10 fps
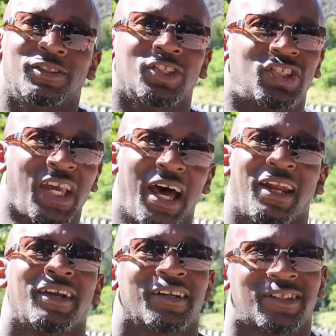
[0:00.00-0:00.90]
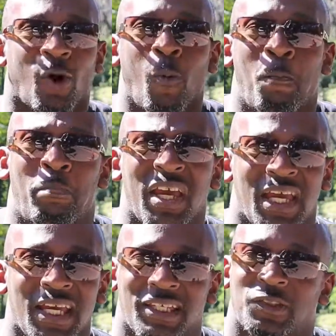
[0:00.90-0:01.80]
the shout out is so
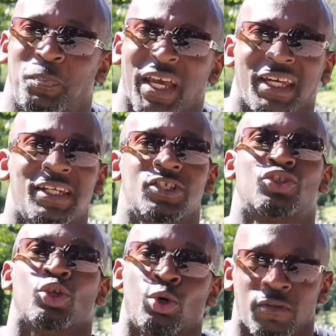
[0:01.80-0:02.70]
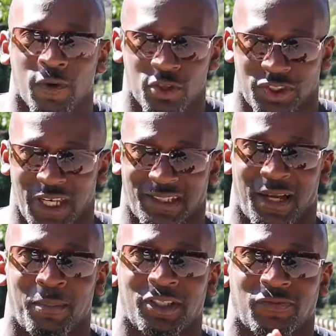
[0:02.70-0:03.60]
big, it's bigger than this universe. That's
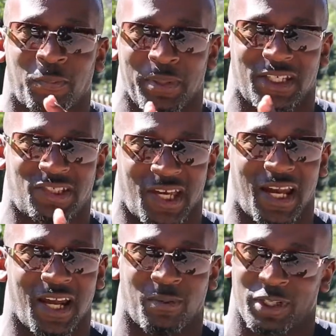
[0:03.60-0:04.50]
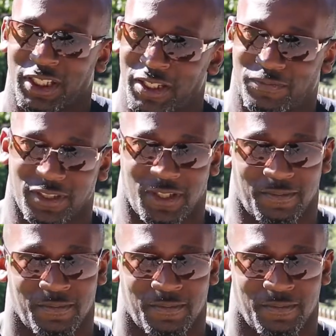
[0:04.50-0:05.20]
how much of a big shout out I want to give.